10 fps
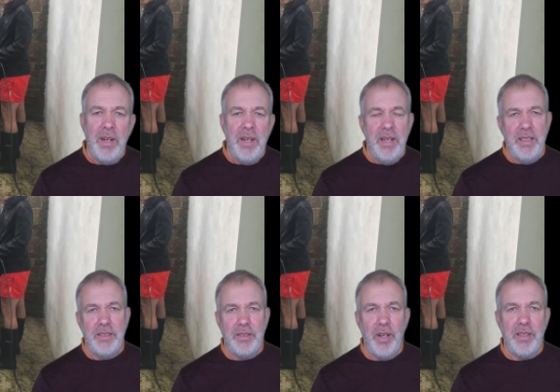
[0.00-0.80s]
is
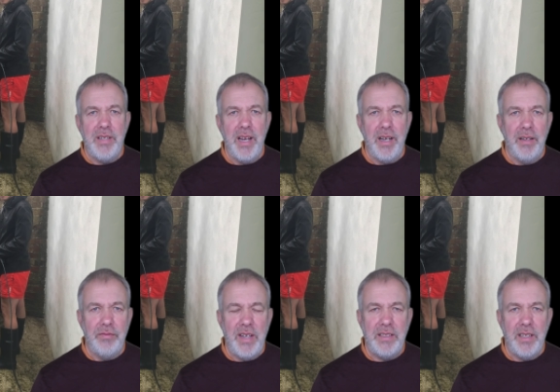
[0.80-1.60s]
going to take
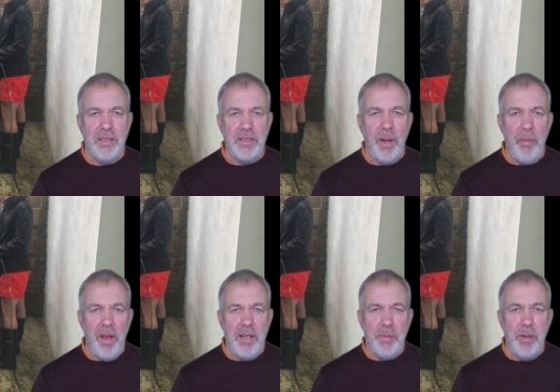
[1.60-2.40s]
residence up there. He's been a